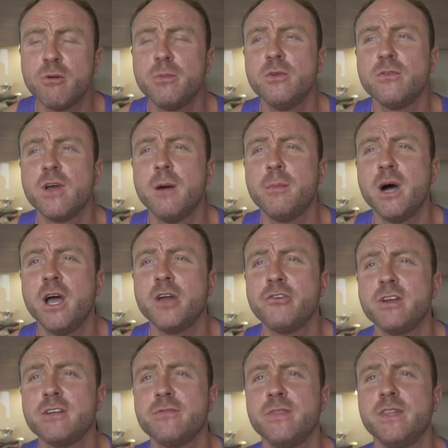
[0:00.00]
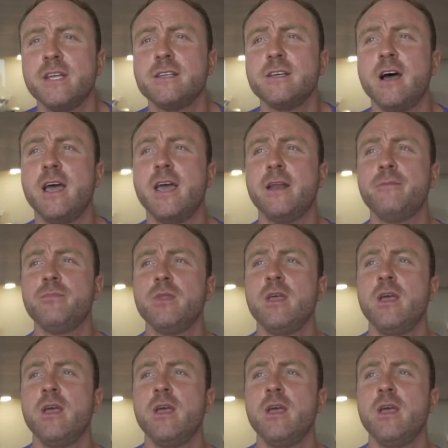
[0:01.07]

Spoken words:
remove carbohydrates from the diet?